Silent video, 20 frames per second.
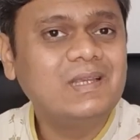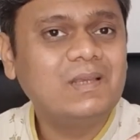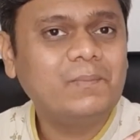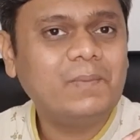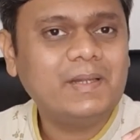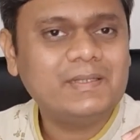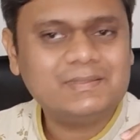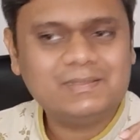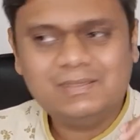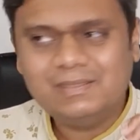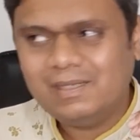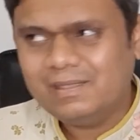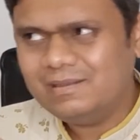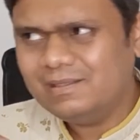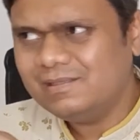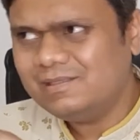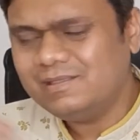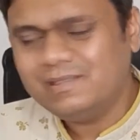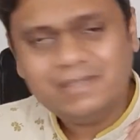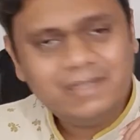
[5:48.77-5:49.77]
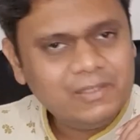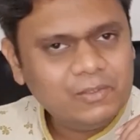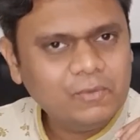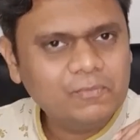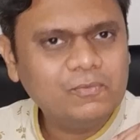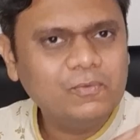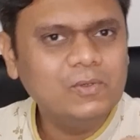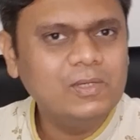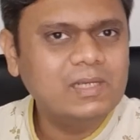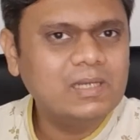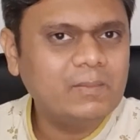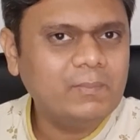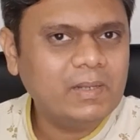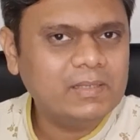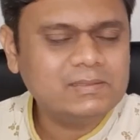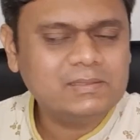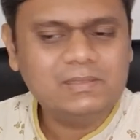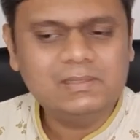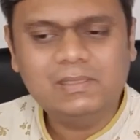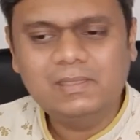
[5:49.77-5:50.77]
capacity and the cheating of cooling
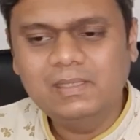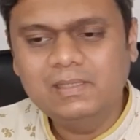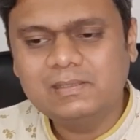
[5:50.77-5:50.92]
capacity